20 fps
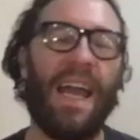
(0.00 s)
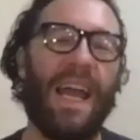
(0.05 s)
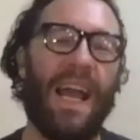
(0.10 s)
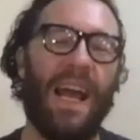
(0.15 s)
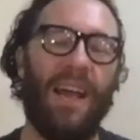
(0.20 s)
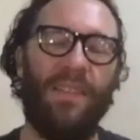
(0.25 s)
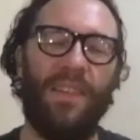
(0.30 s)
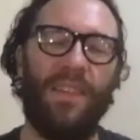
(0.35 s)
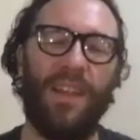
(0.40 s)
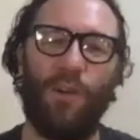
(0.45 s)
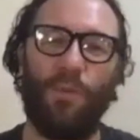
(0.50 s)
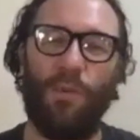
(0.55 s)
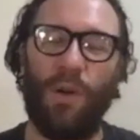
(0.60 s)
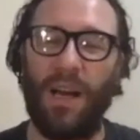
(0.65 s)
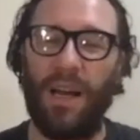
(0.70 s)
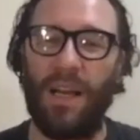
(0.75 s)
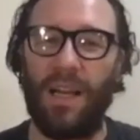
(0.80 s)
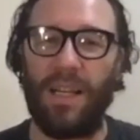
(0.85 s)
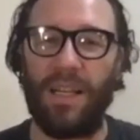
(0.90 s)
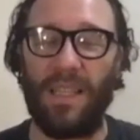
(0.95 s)
and there
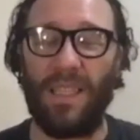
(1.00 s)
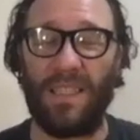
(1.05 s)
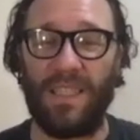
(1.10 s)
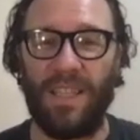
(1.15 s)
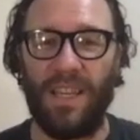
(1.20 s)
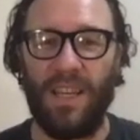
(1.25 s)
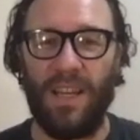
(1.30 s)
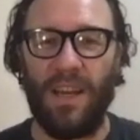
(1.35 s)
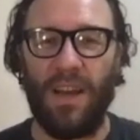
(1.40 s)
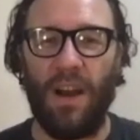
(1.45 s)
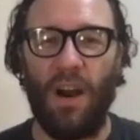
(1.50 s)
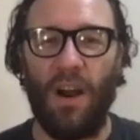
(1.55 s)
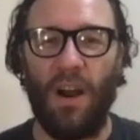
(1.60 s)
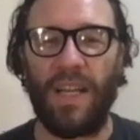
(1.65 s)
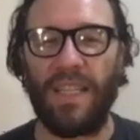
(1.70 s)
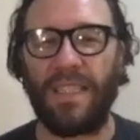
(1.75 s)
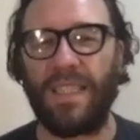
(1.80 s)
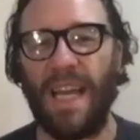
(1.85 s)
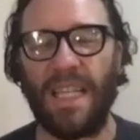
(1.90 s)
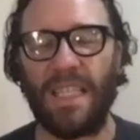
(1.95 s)
was
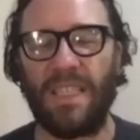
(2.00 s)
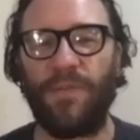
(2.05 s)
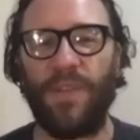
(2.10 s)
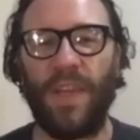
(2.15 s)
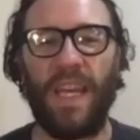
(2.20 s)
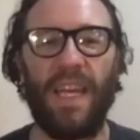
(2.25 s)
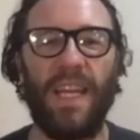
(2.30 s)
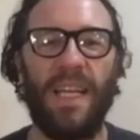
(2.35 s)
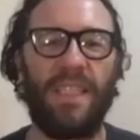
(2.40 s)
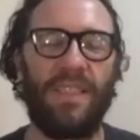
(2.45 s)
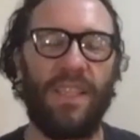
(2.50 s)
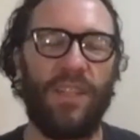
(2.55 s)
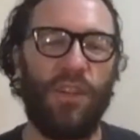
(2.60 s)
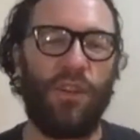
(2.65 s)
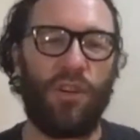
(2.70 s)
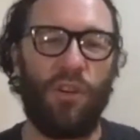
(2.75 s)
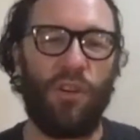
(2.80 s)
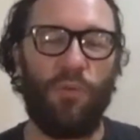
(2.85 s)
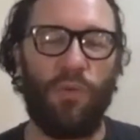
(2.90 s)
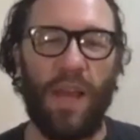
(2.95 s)
RSS feeds,
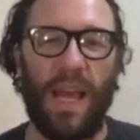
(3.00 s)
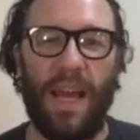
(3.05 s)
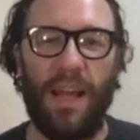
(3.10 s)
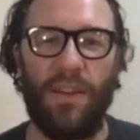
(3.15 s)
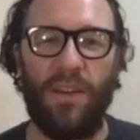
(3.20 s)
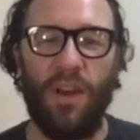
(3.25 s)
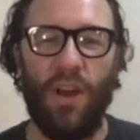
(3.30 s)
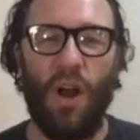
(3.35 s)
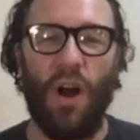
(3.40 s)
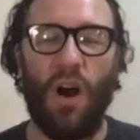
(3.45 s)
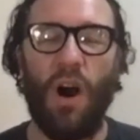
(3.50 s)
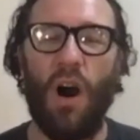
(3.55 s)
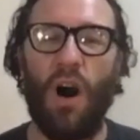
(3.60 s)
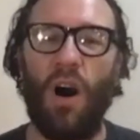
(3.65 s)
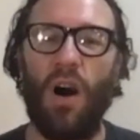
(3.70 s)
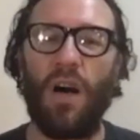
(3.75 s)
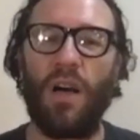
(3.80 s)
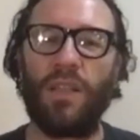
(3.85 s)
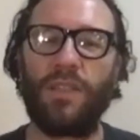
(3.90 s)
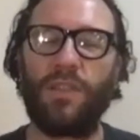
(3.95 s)
and
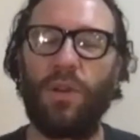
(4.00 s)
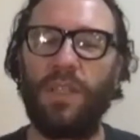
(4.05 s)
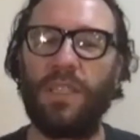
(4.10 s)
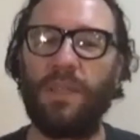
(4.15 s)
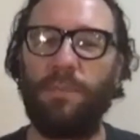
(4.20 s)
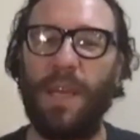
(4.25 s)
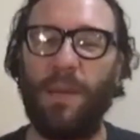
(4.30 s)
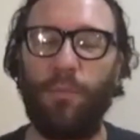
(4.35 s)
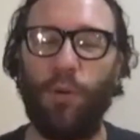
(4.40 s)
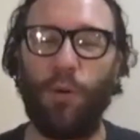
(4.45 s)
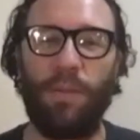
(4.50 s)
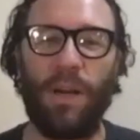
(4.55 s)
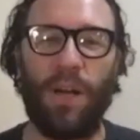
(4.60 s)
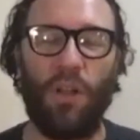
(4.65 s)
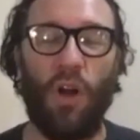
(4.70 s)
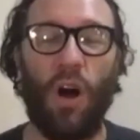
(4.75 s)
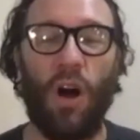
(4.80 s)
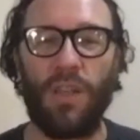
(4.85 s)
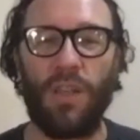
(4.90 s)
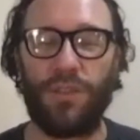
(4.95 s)
all sorts of people
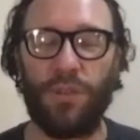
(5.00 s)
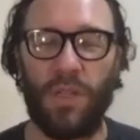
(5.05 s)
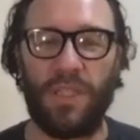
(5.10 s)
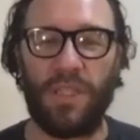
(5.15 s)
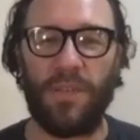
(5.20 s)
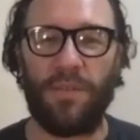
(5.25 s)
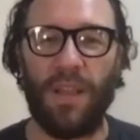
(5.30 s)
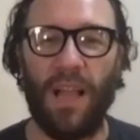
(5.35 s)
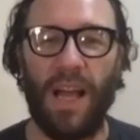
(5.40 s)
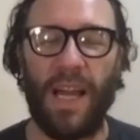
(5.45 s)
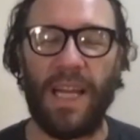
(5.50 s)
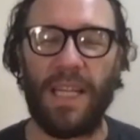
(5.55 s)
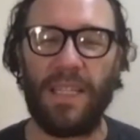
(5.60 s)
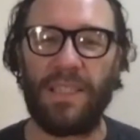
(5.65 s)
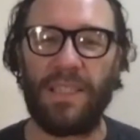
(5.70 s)
built all sorts of clients.